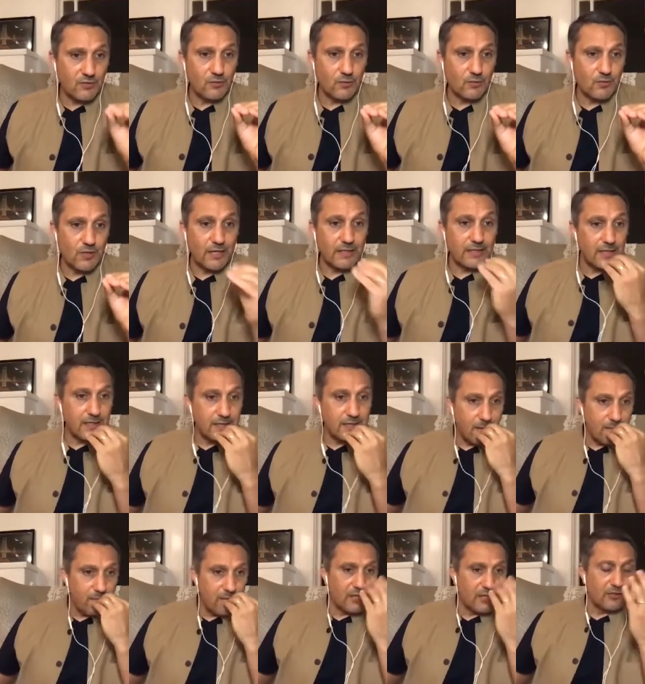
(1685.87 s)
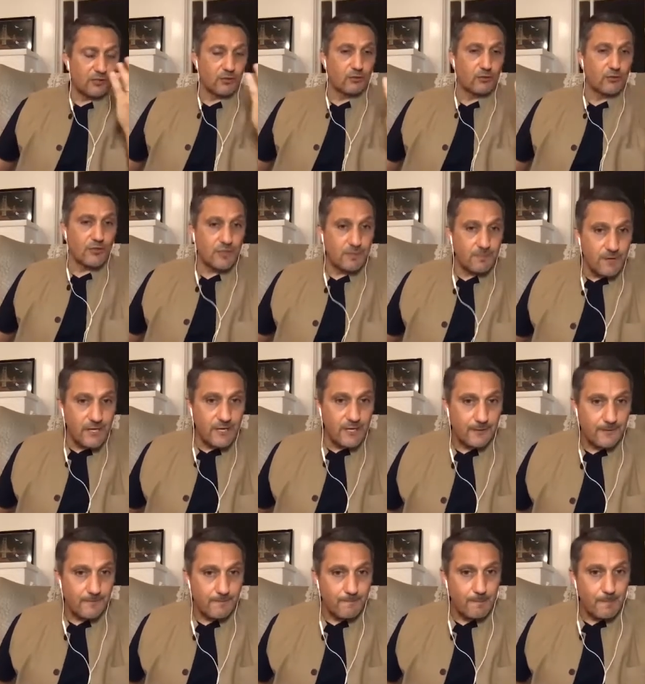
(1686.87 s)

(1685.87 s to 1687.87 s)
society is the ability to speak,